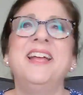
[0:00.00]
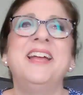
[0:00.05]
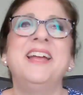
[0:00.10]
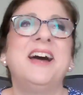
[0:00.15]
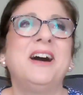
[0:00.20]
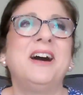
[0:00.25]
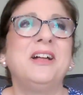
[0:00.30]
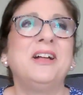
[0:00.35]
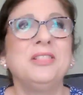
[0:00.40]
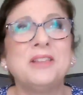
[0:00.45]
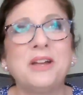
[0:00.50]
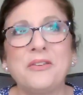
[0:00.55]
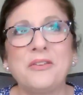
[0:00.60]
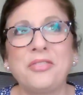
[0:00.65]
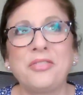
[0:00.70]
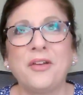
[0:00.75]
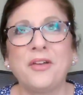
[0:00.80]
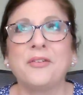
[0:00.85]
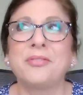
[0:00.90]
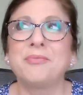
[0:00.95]

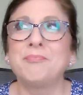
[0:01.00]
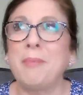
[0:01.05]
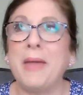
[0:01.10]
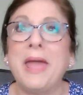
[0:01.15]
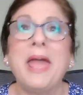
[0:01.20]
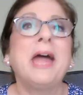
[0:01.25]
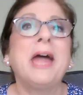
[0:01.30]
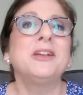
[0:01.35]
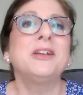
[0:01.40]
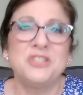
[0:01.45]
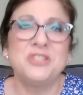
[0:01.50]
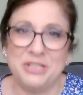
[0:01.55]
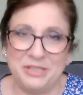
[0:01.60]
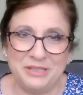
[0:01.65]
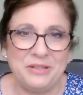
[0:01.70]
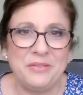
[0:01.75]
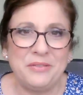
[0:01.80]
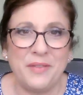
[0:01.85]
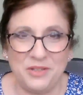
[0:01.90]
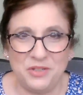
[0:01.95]
a
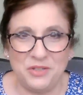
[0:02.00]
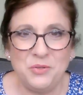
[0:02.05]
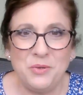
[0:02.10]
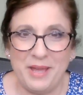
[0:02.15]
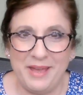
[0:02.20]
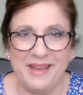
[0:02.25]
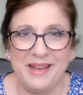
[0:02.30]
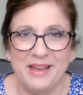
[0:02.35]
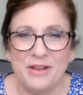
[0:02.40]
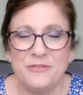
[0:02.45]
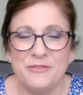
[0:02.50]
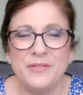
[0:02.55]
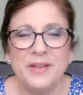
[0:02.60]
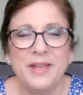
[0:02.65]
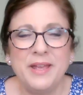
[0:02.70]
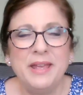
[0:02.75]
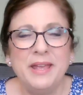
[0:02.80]
passion that you have